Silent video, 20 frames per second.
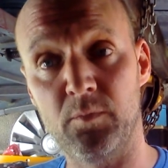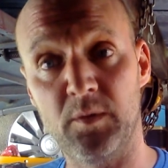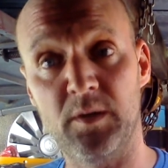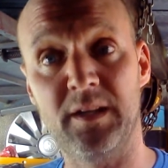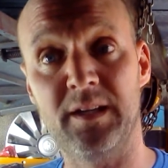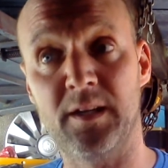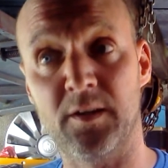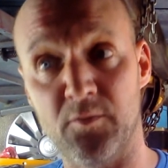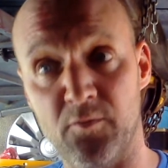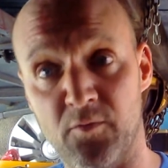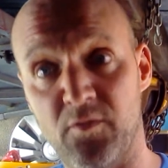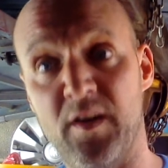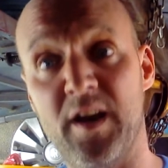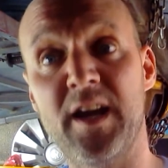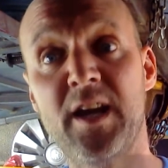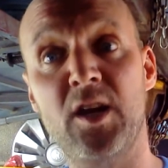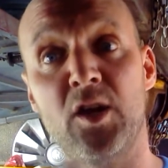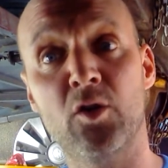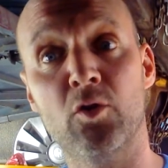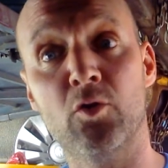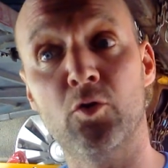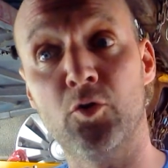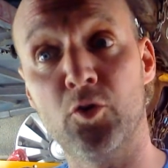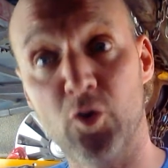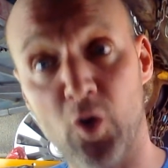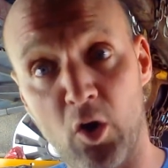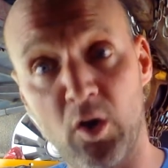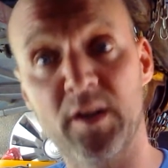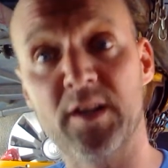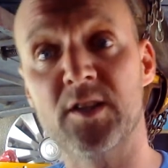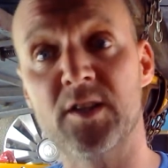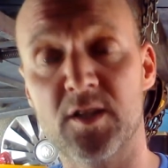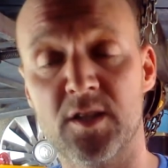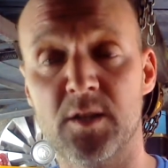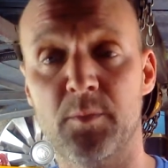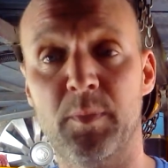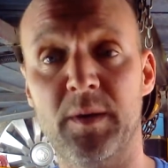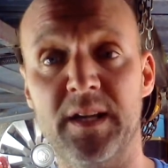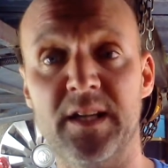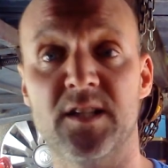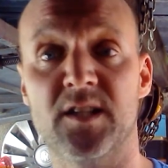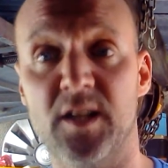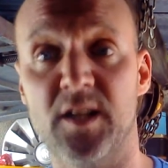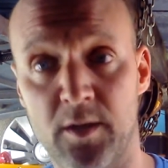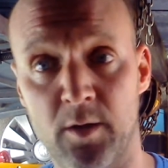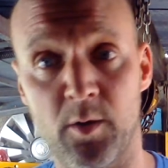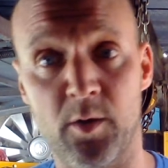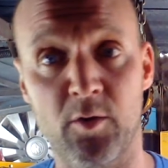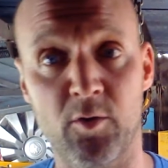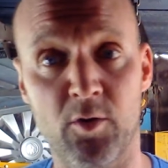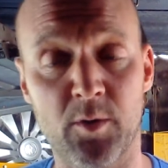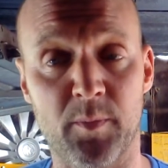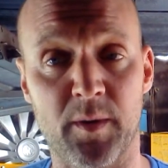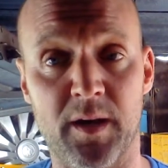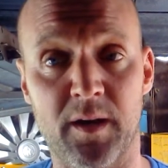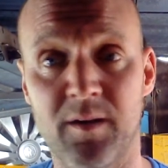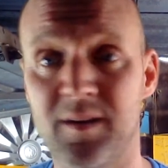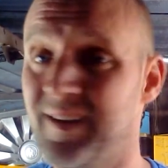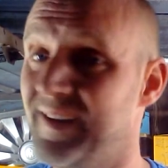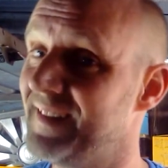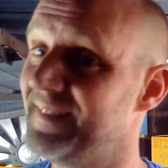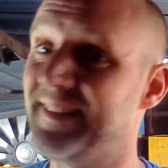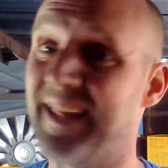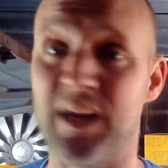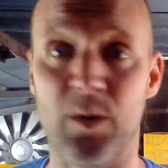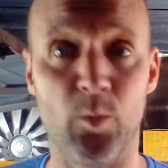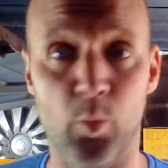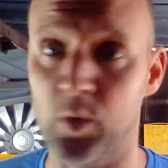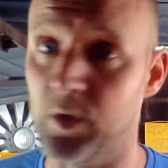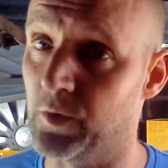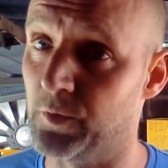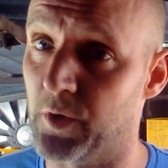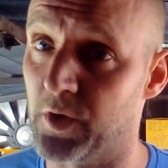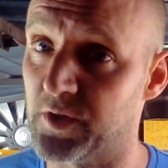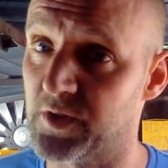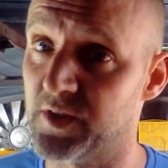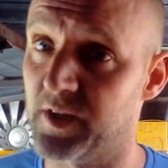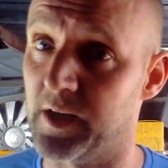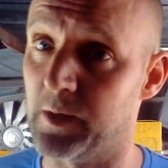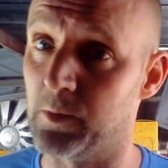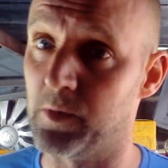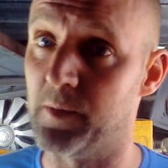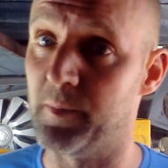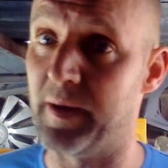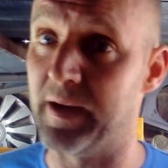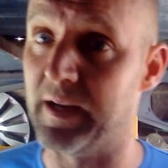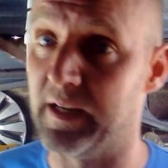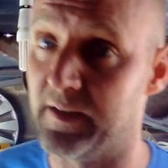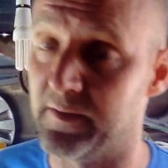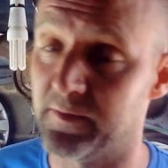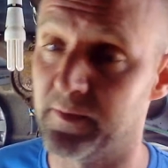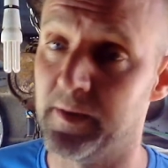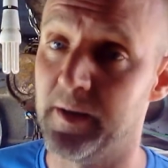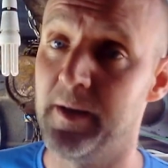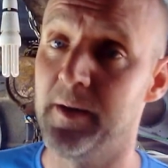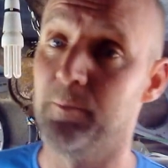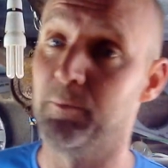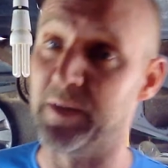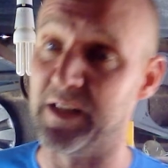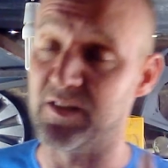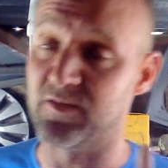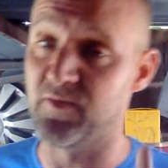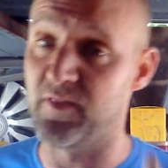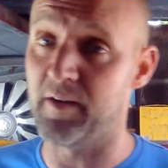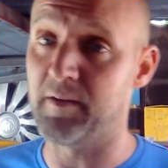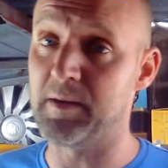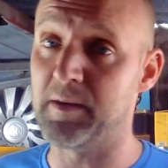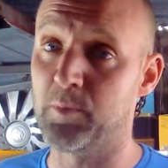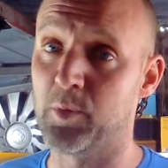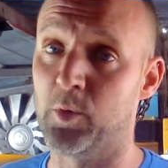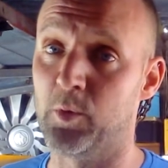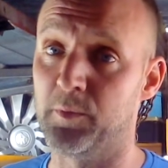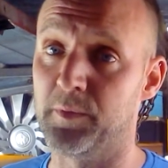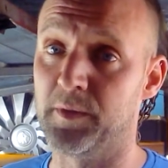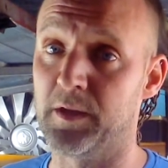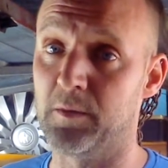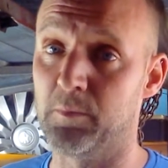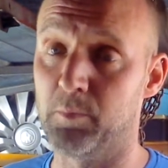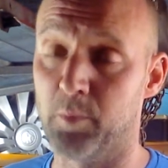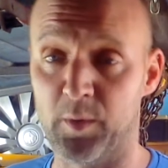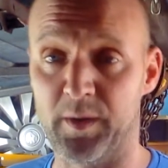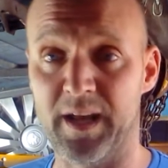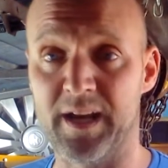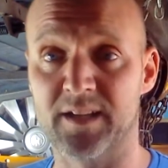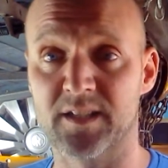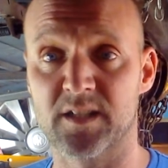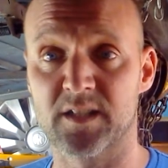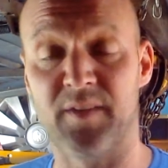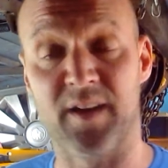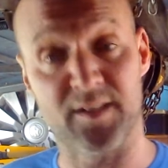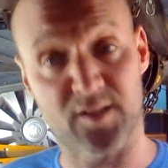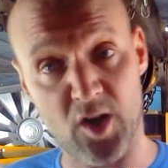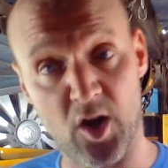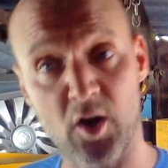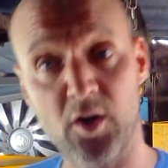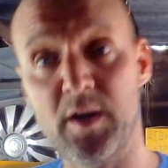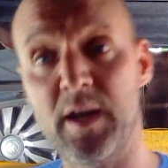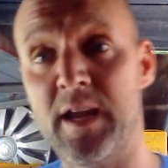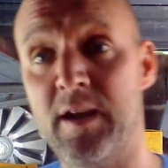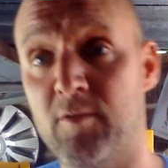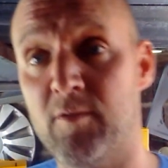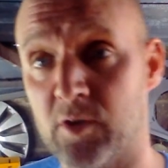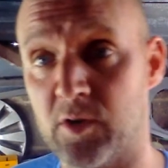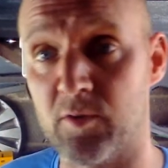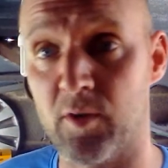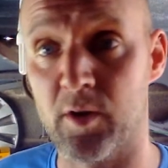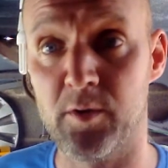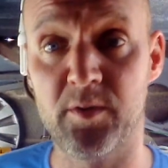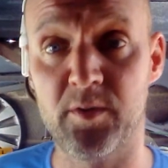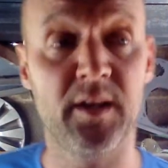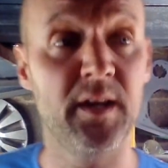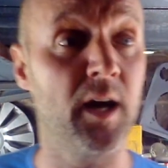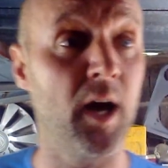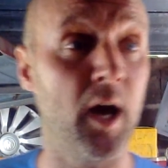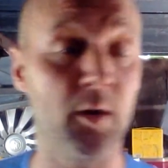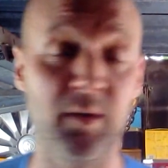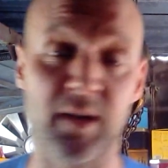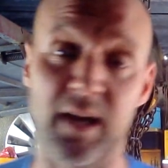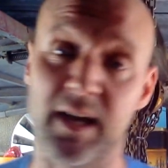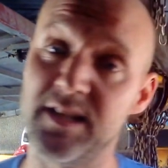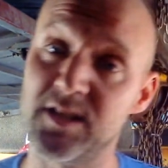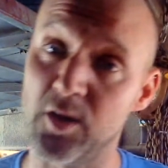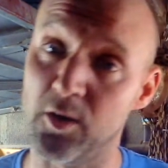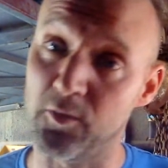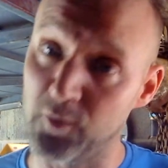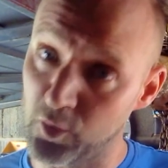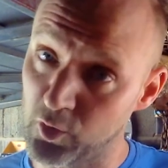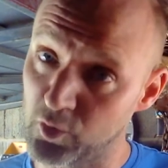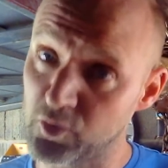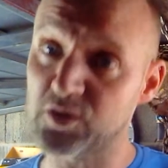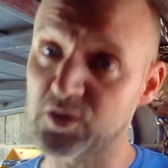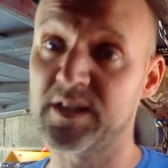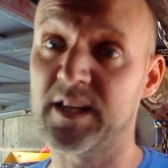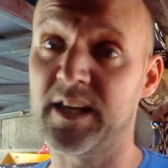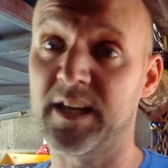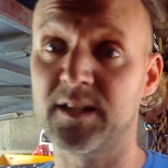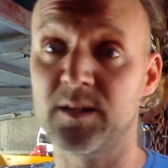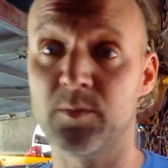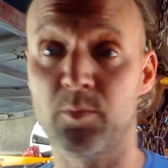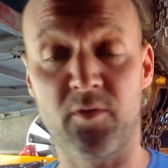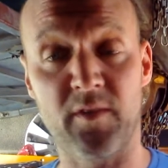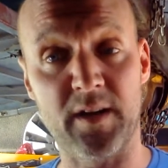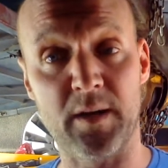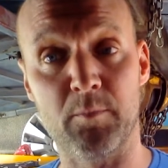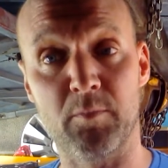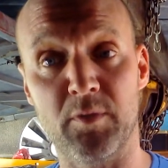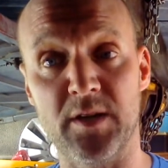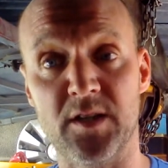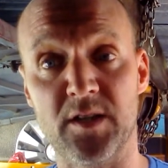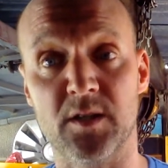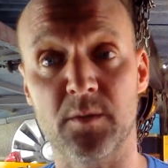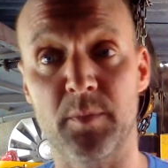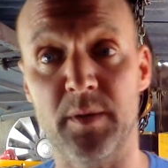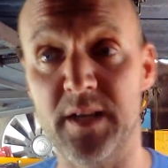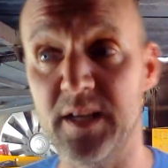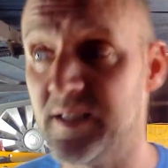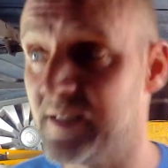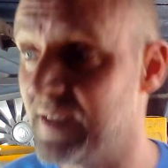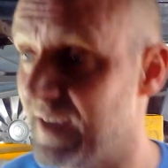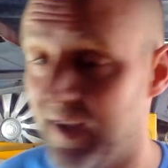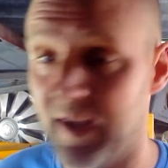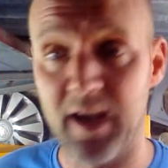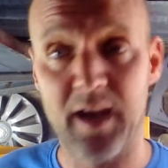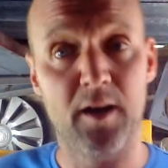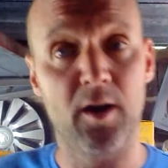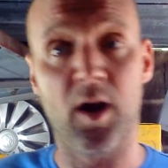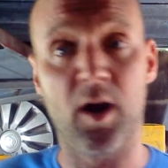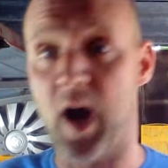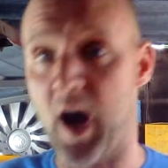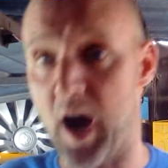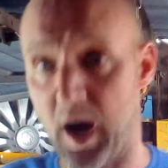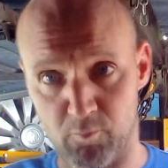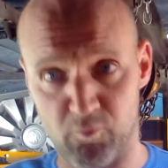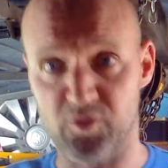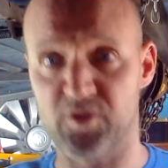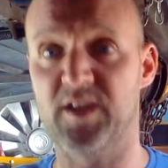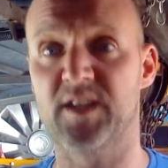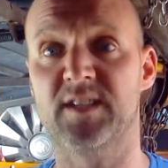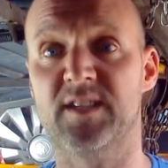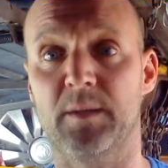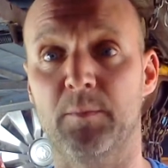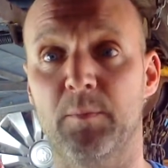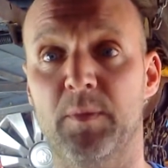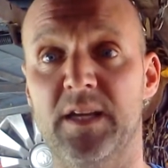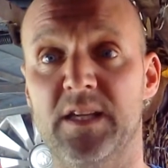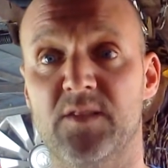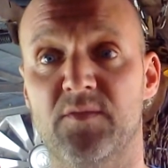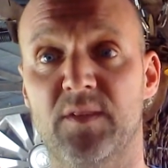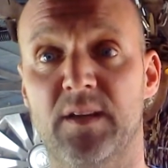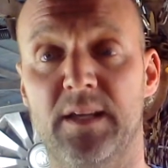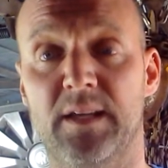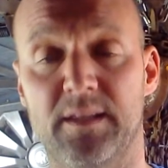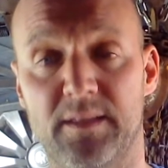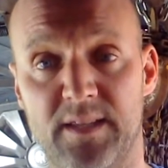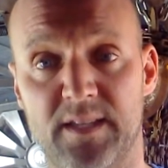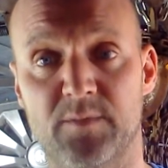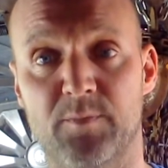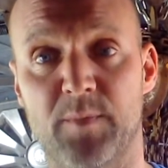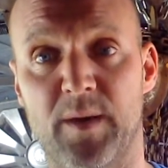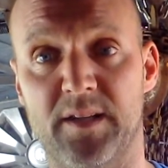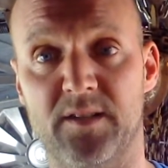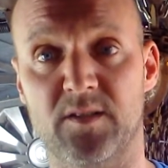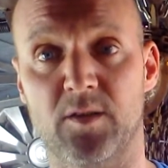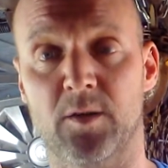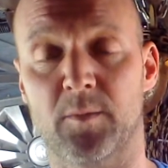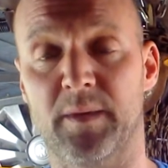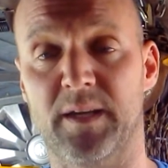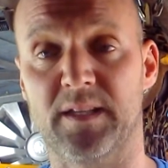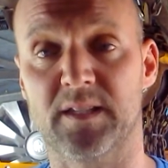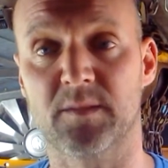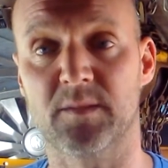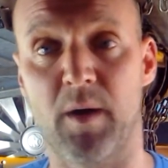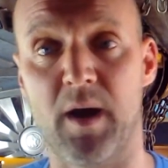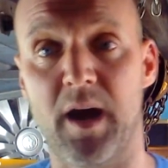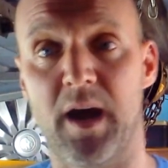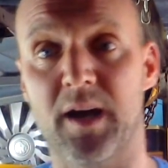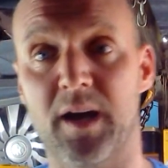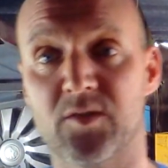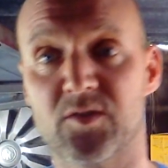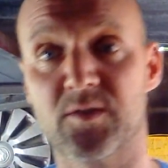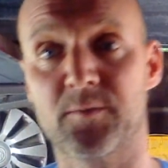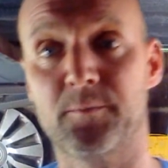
convey your knowledge to the police that you know you're on about, they will not side with the bailiff. But it's very important that you point out to the fact, are you here on your oath? Okay, so if you're just here to prevent a breach of the peace, I'm resisting peacefully. This man isn't coming into my house.